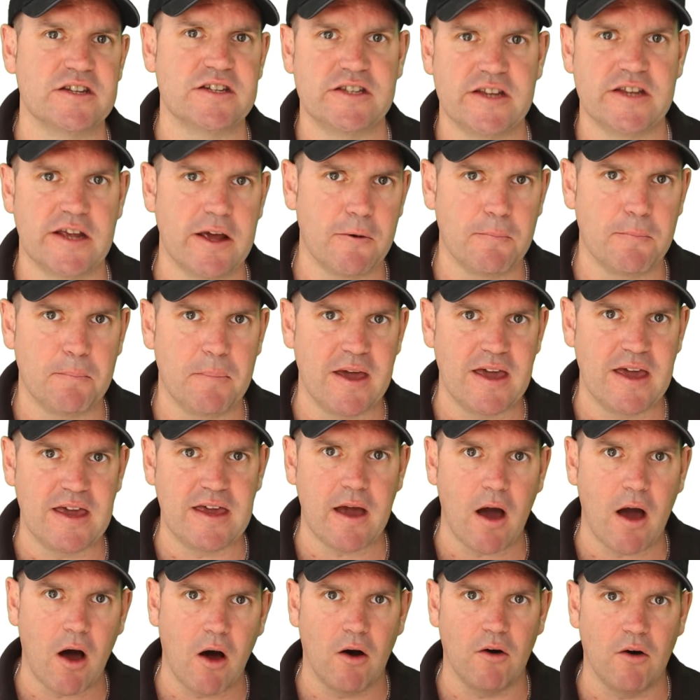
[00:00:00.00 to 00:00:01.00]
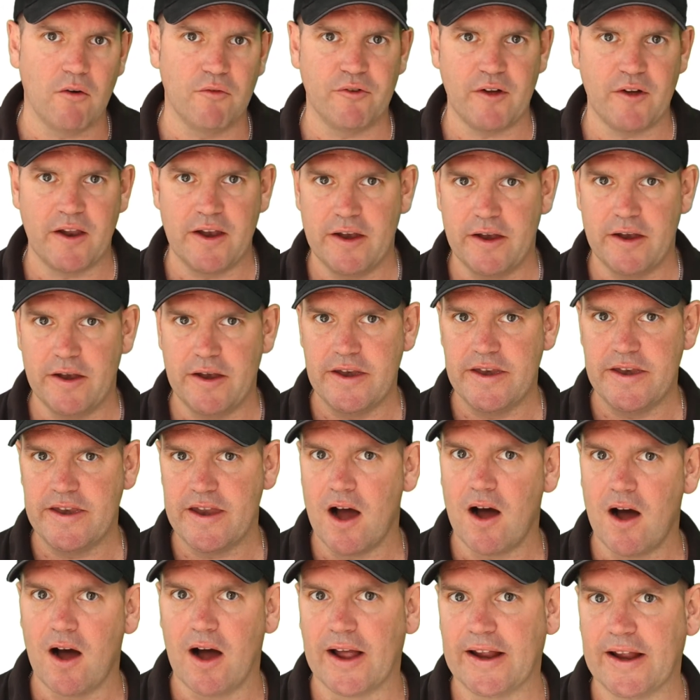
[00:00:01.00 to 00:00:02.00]
COP of
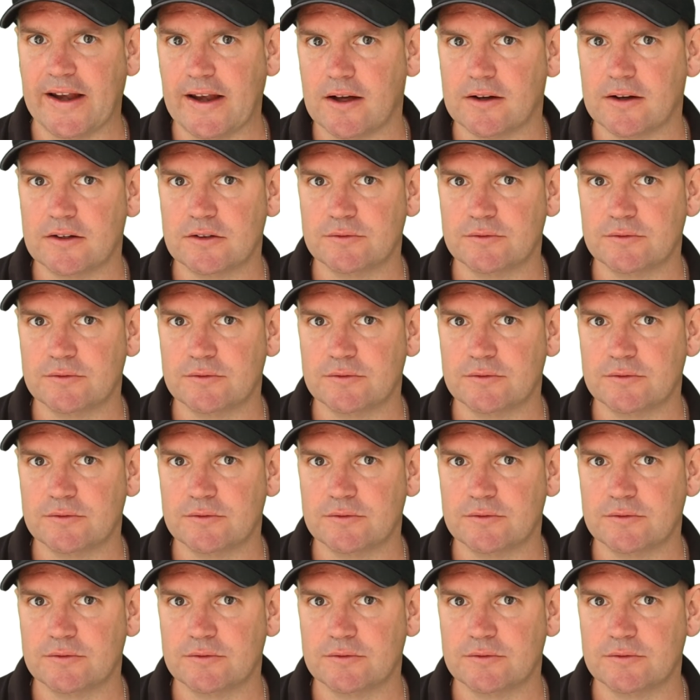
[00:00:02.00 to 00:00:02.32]
nine.